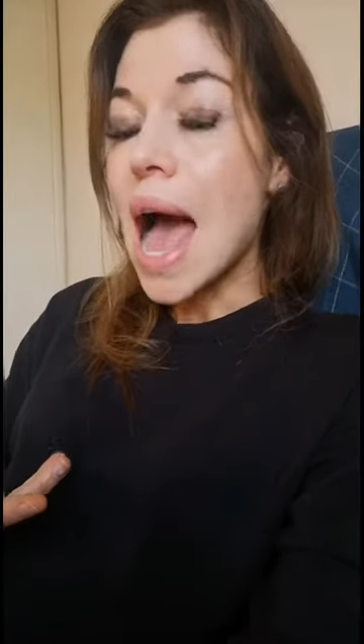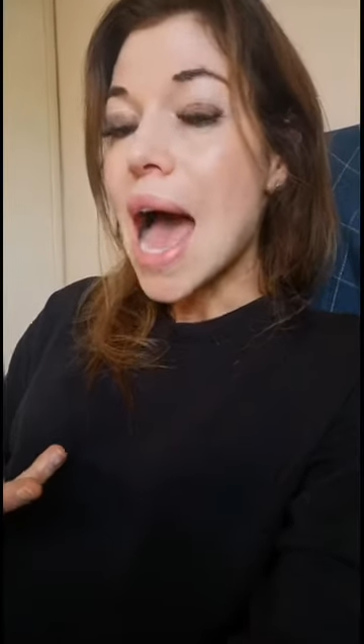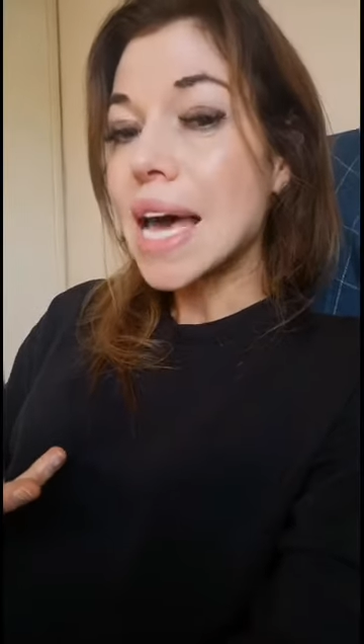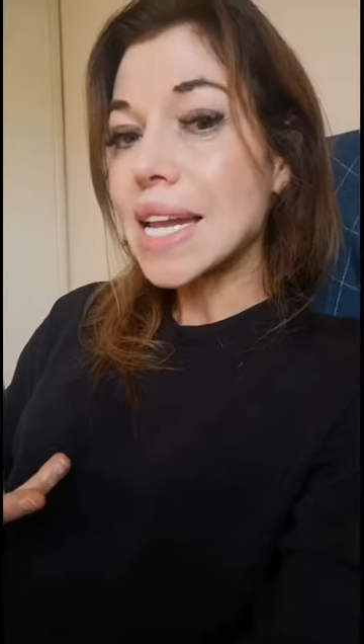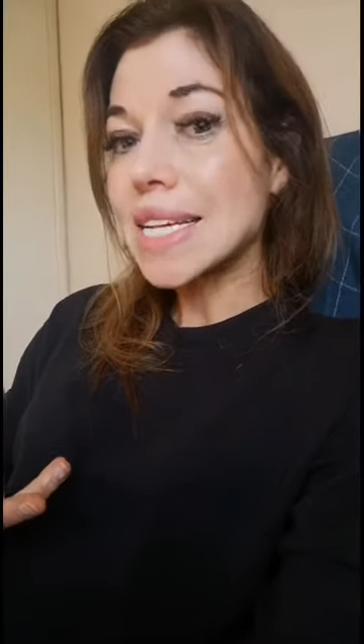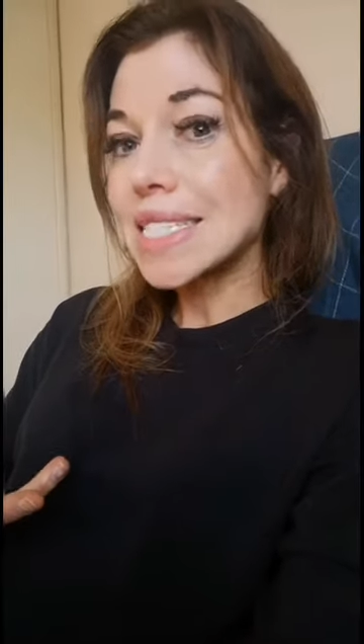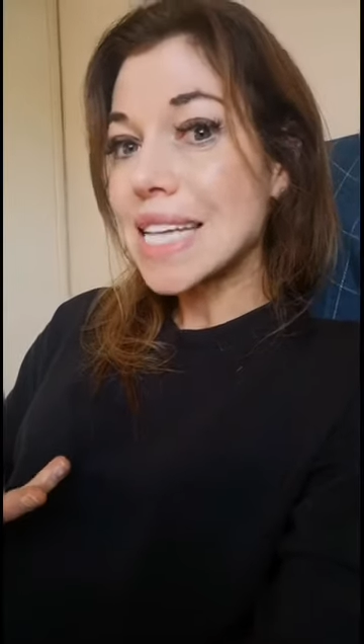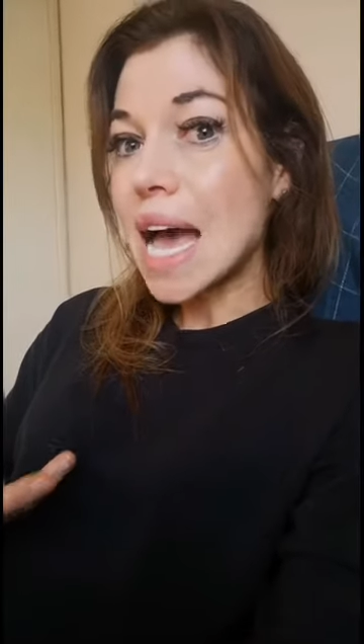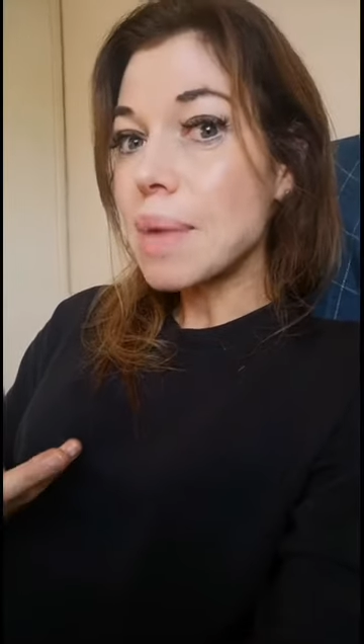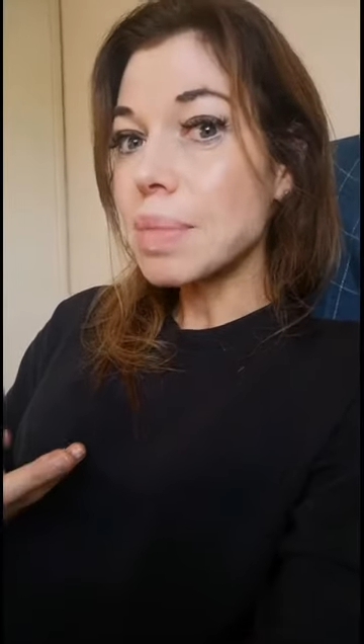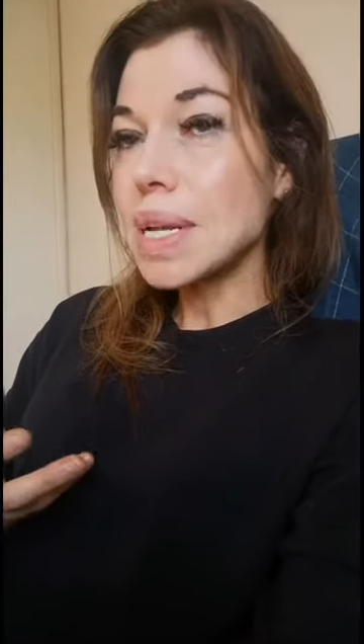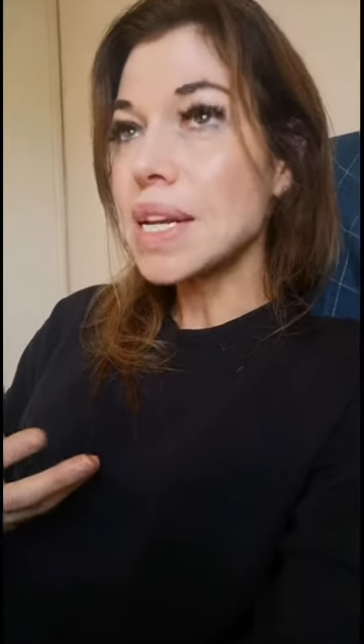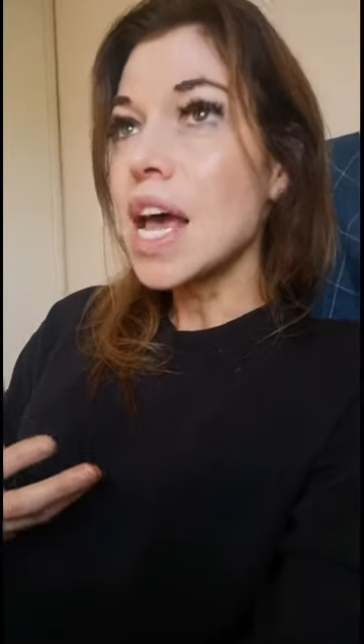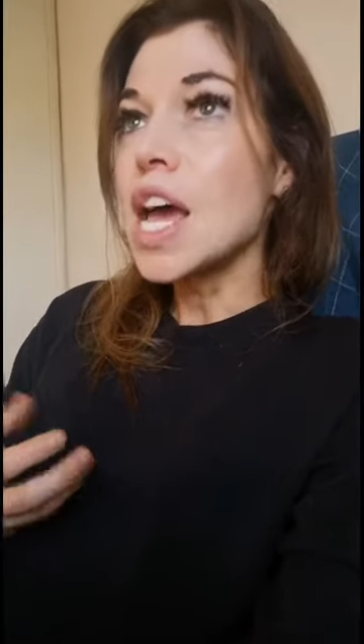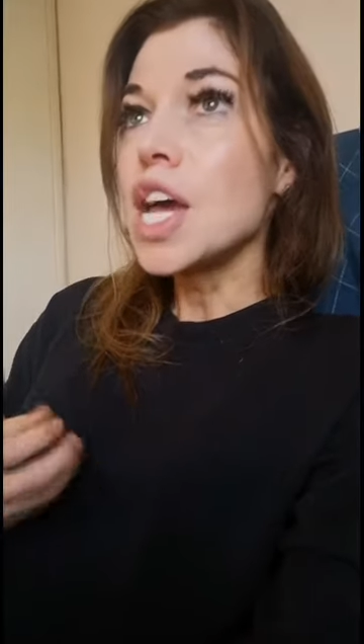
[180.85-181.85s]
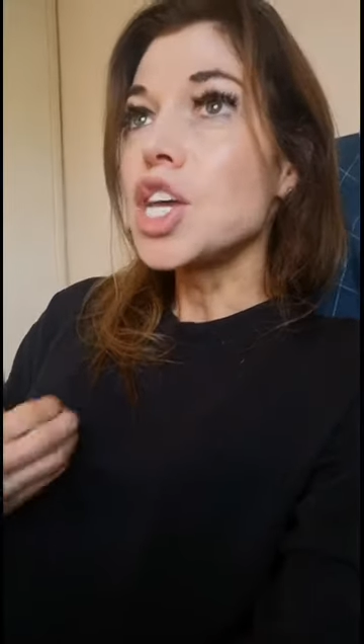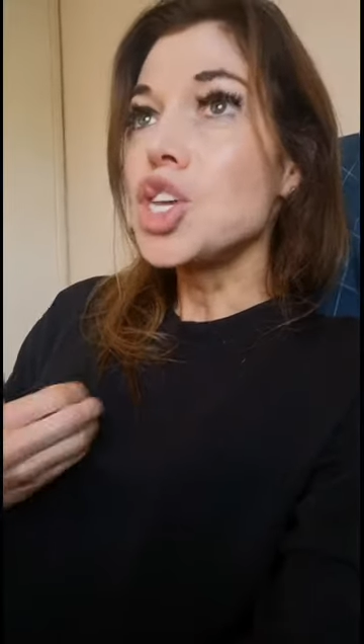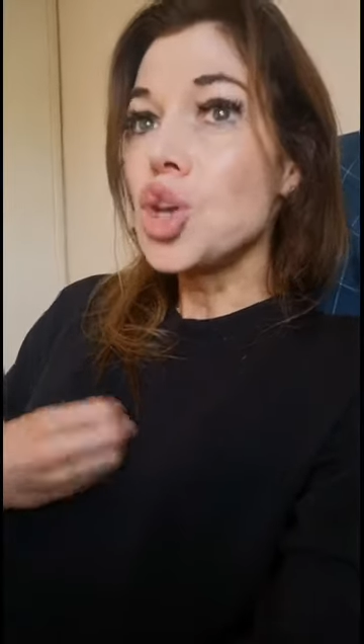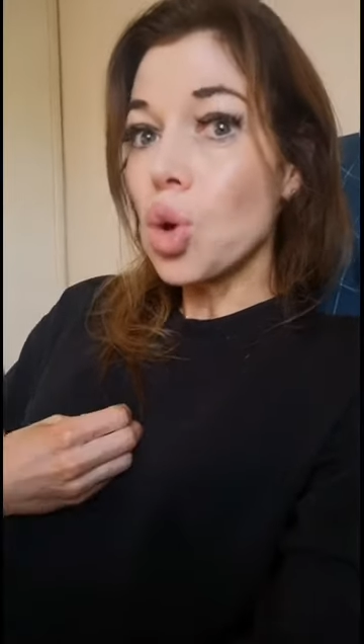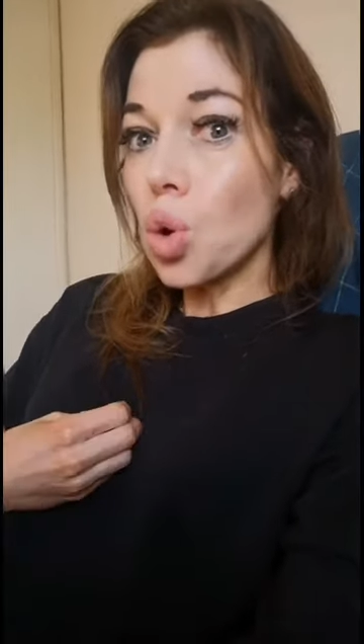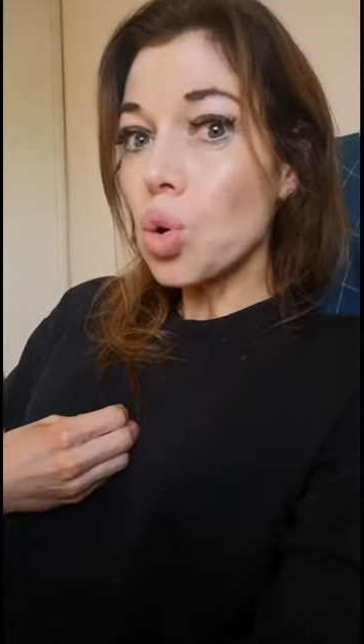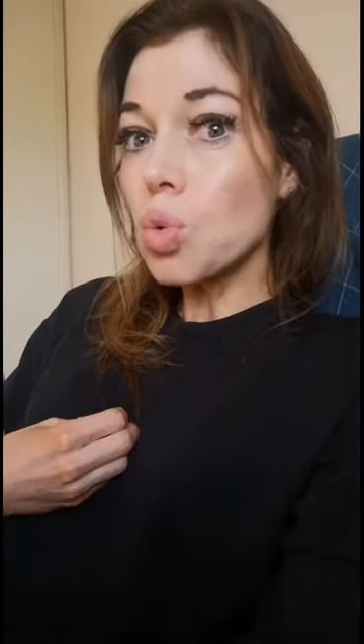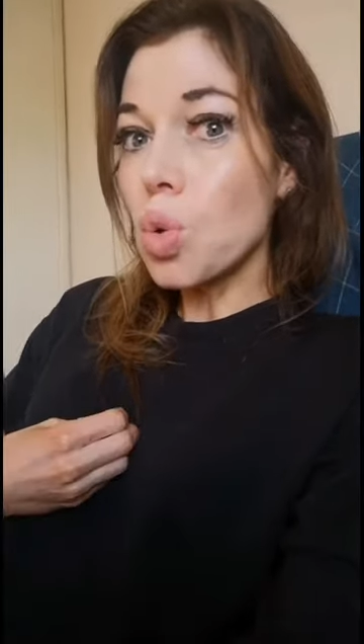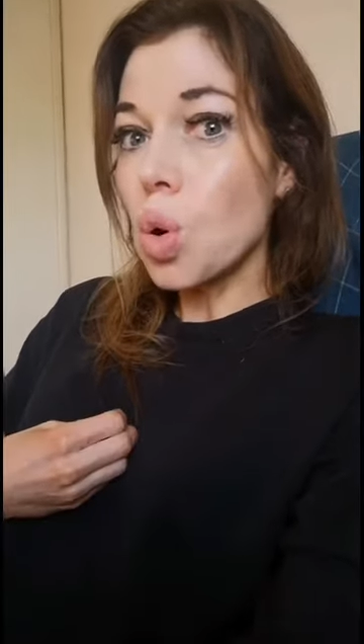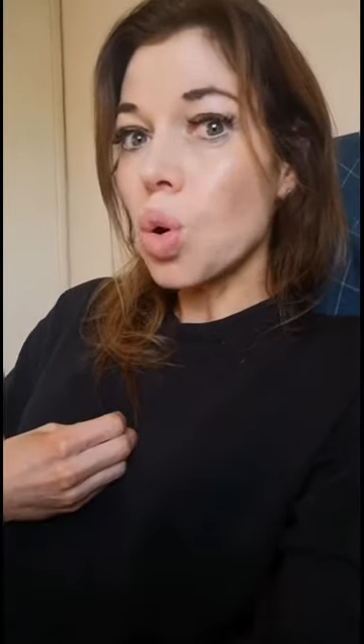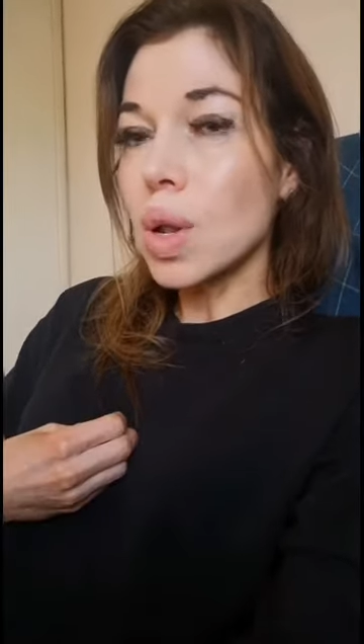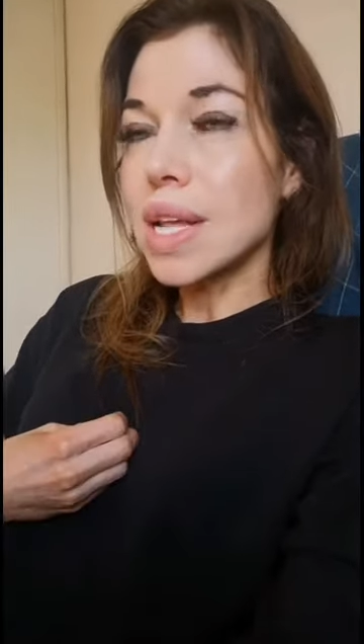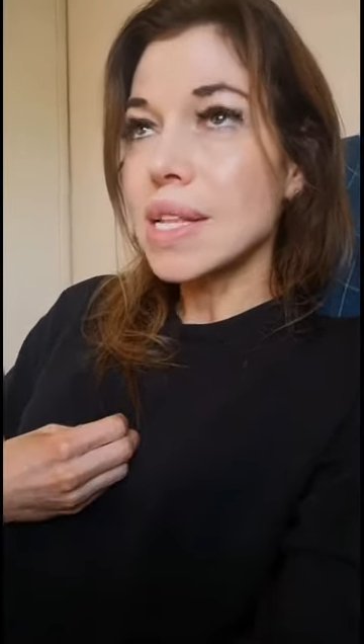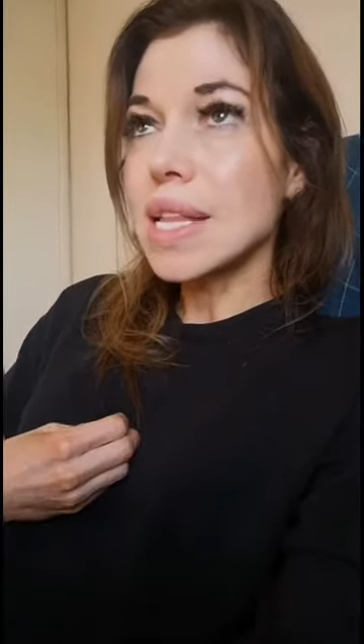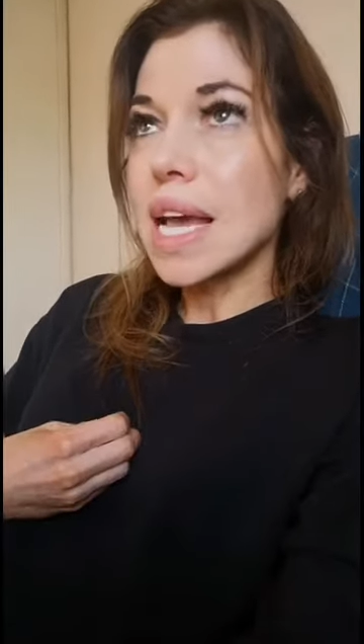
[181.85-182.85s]
and examine your
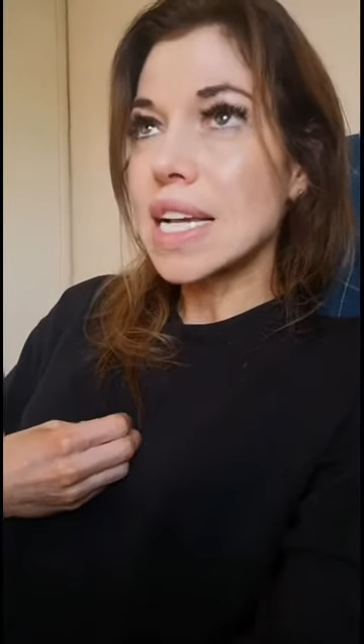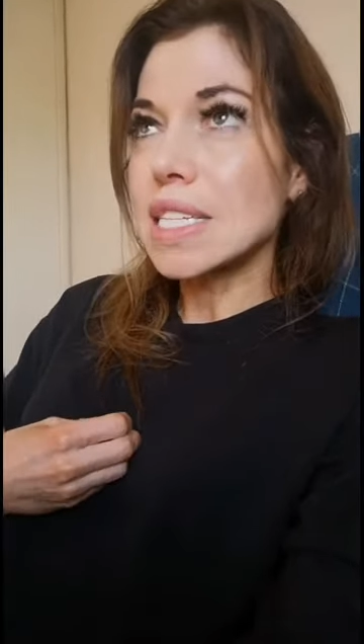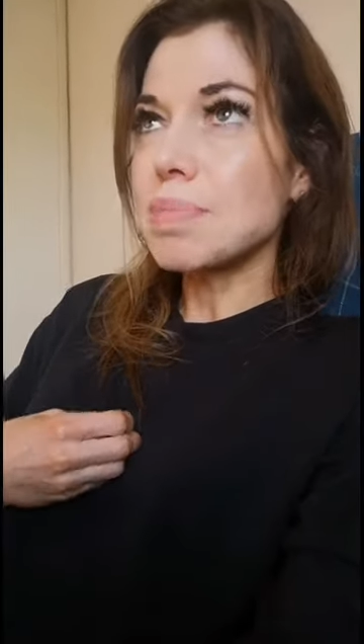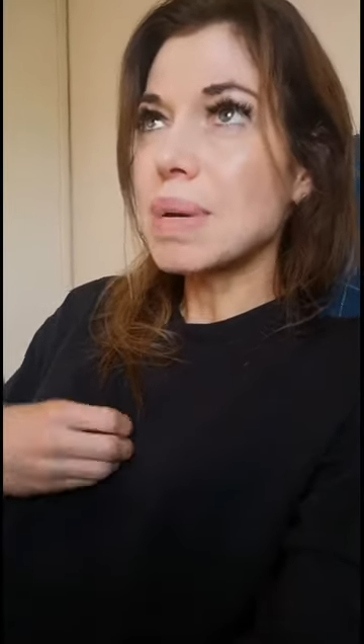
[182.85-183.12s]
role in things,